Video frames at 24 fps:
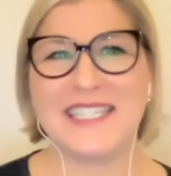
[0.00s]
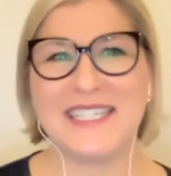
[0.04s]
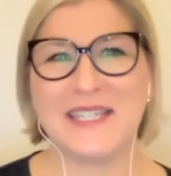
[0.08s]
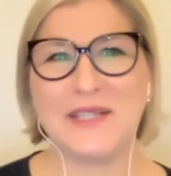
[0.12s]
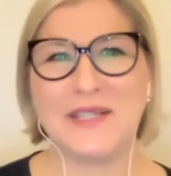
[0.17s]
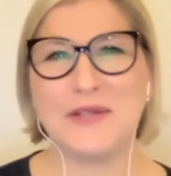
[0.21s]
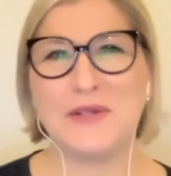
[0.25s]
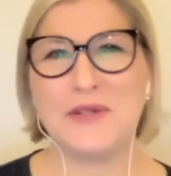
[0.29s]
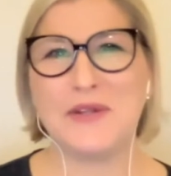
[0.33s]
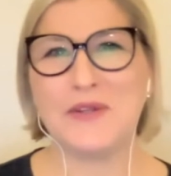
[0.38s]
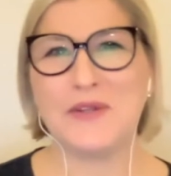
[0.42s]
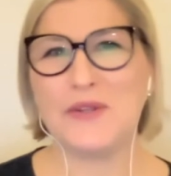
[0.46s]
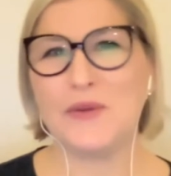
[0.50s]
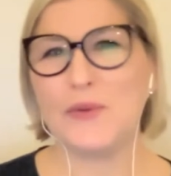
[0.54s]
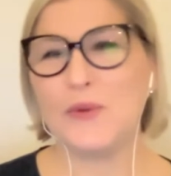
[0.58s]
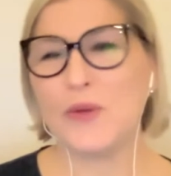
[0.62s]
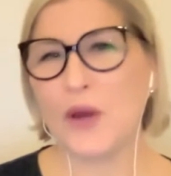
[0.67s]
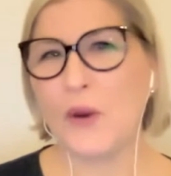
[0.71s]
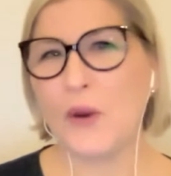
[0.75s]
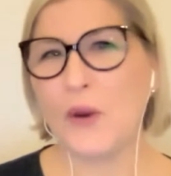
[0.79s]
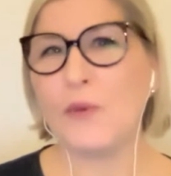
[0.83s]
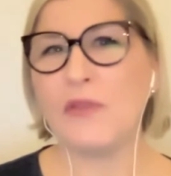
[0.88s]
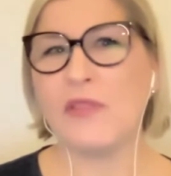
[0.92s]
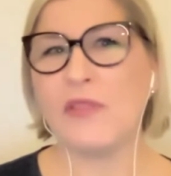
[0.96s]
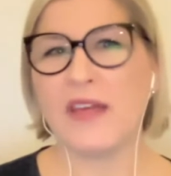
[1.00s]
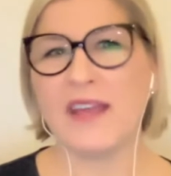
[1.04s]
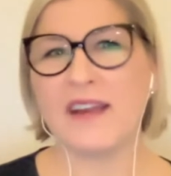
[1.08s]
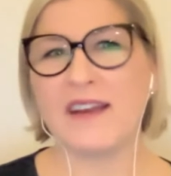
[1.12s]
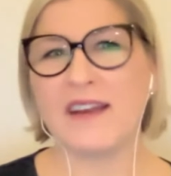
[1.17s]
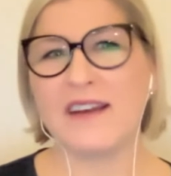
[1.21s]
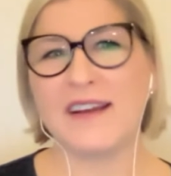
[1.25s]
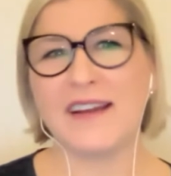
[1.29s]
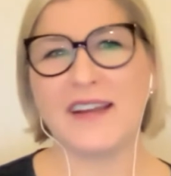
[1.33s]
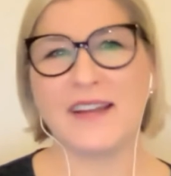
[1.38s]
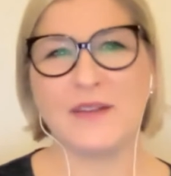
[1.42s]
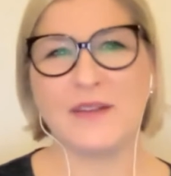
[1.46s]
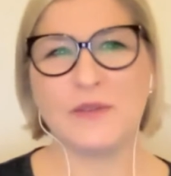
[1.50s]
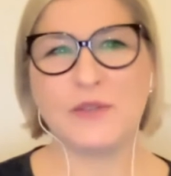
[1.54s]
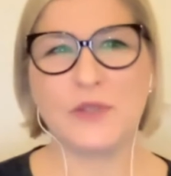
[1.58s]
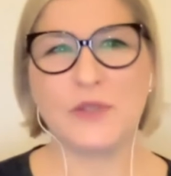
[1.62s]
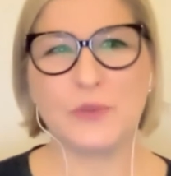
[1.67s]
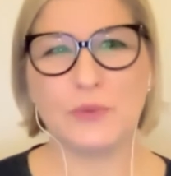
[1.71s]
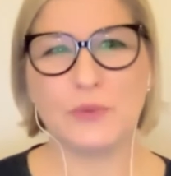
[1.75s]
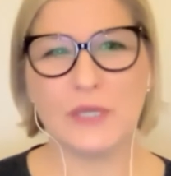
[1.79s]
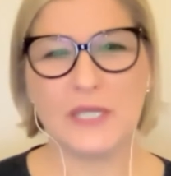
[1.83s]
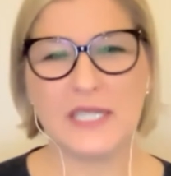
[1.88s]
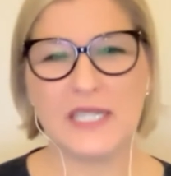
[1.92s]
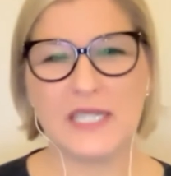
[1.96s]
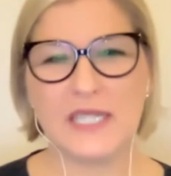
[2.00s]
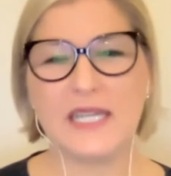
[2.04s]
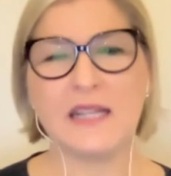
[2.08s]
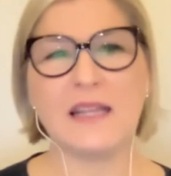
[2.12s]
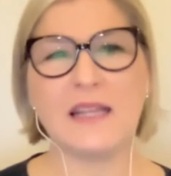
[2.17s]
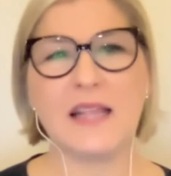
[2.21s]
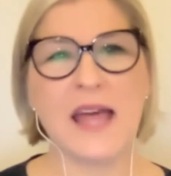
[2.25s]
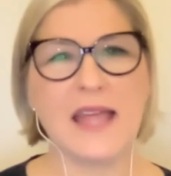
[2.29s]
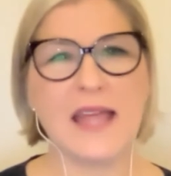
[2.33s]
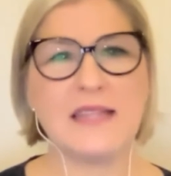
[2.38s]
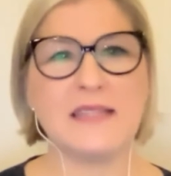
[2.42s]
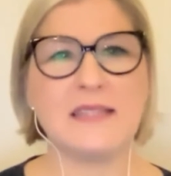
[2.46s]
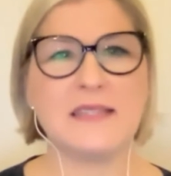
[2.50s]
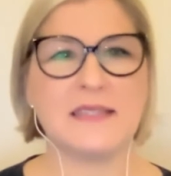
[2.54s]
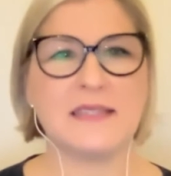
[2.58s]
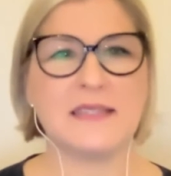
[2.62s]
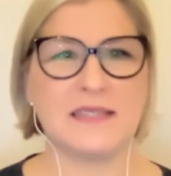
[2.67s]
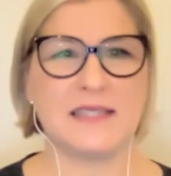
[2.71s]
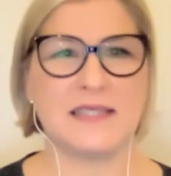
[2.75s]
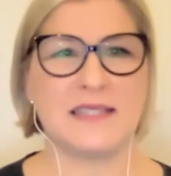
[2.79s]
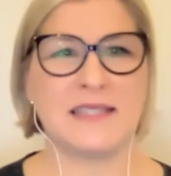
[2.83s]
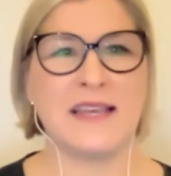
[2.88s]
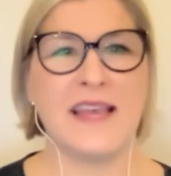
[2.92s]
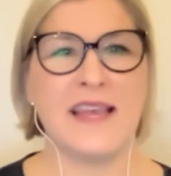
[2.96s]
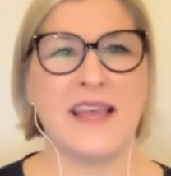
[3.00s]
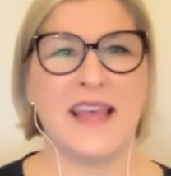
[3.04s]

you go there to really cleanse